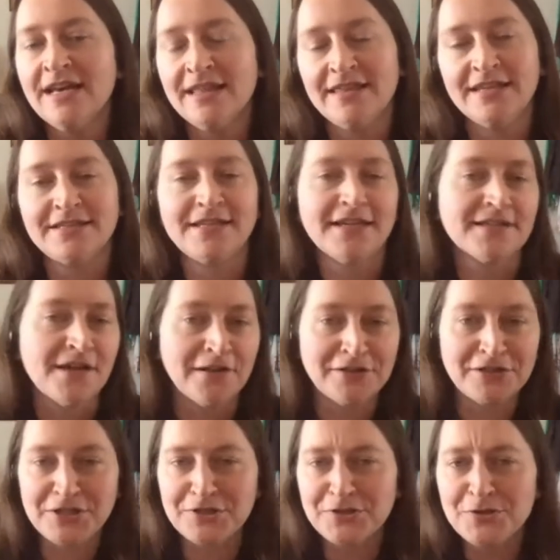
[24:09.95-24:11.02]
that
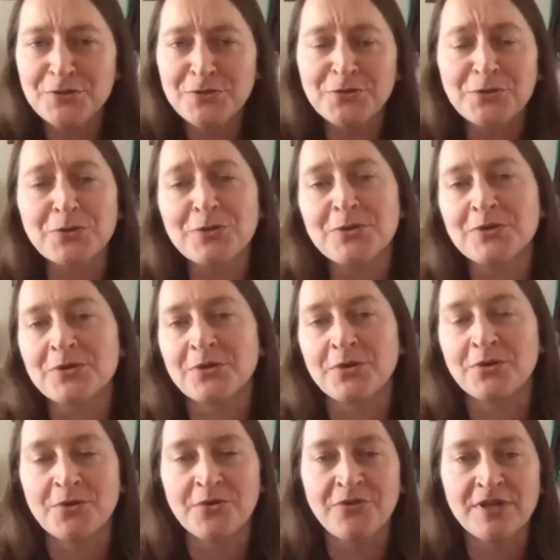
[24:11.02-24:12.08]
technology is neutral or,
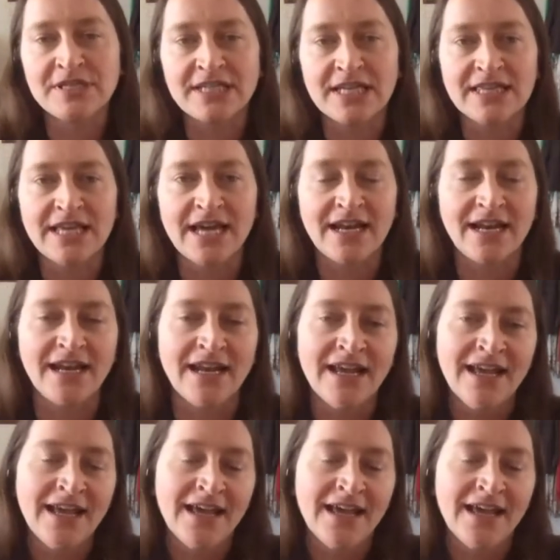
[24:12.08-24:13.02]
or things like that and